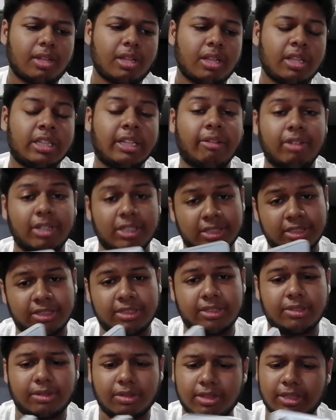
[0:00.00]
There
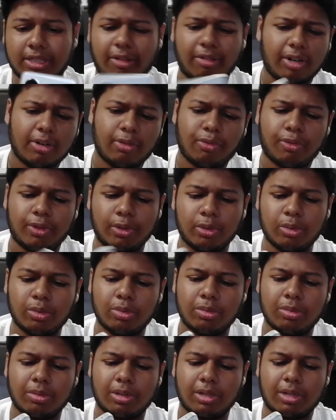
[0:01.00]
were a
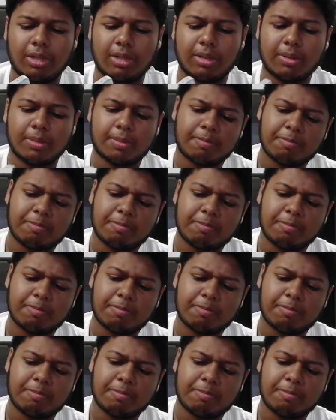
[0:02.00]
few